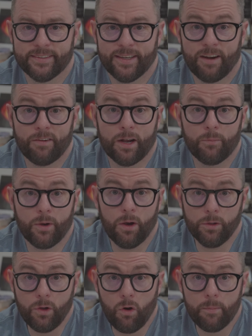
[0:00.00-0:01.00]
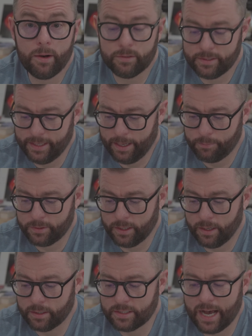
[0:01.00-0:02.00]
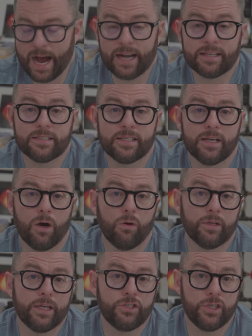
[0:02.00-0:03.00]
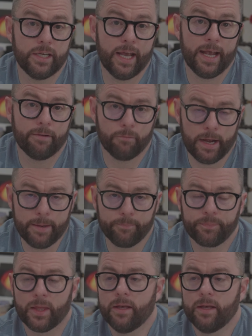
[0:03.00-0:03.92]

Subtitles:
All right, we all know about Samsung's Odyssey OLED G8, right?